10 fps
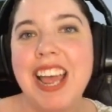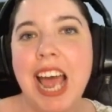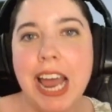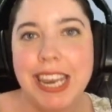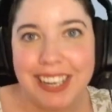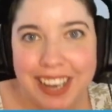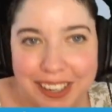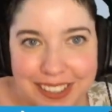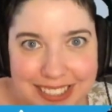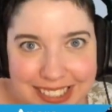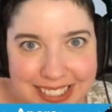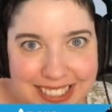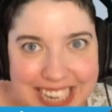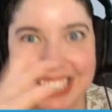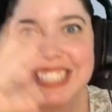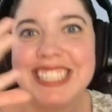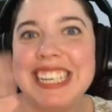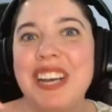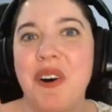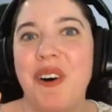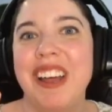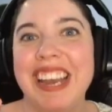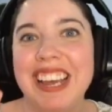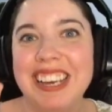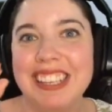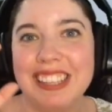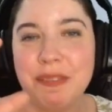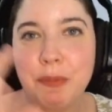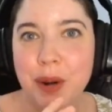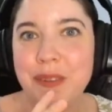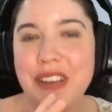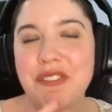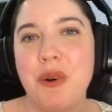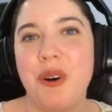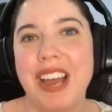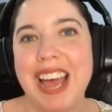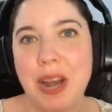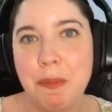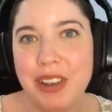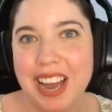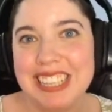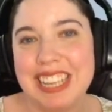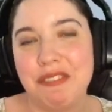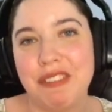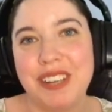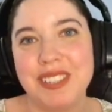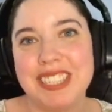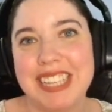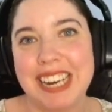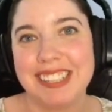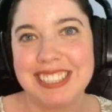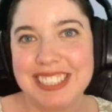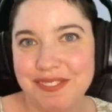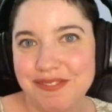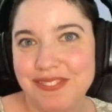and then kind of centers in on the bottom left corner and applies that Veil status.